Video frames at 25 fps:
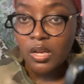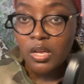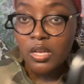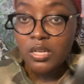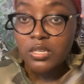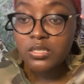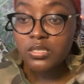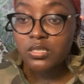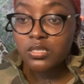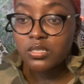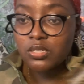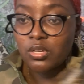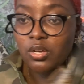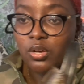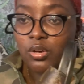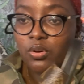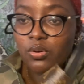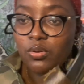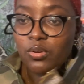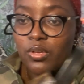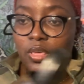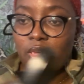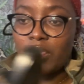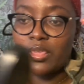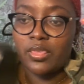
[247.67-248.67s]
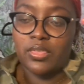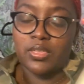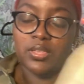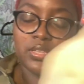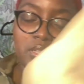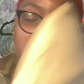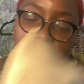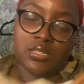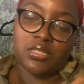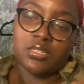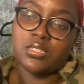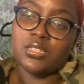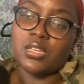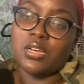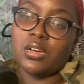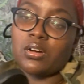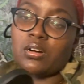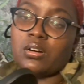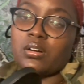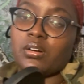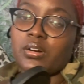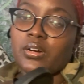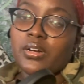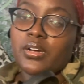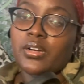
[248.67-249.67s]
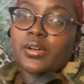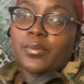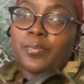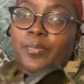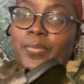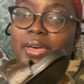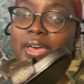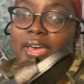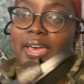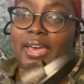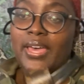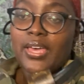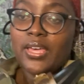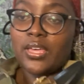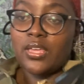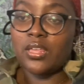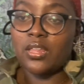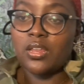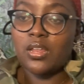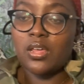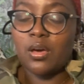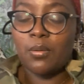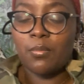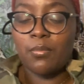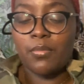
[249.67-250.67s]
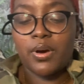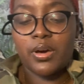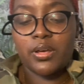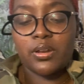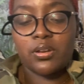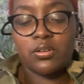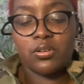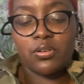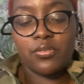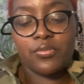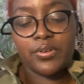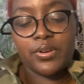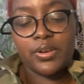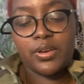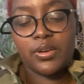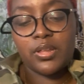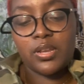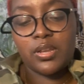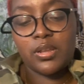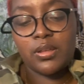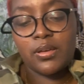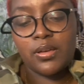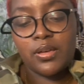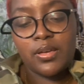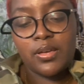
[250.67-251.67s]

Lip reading: So these are patent monogram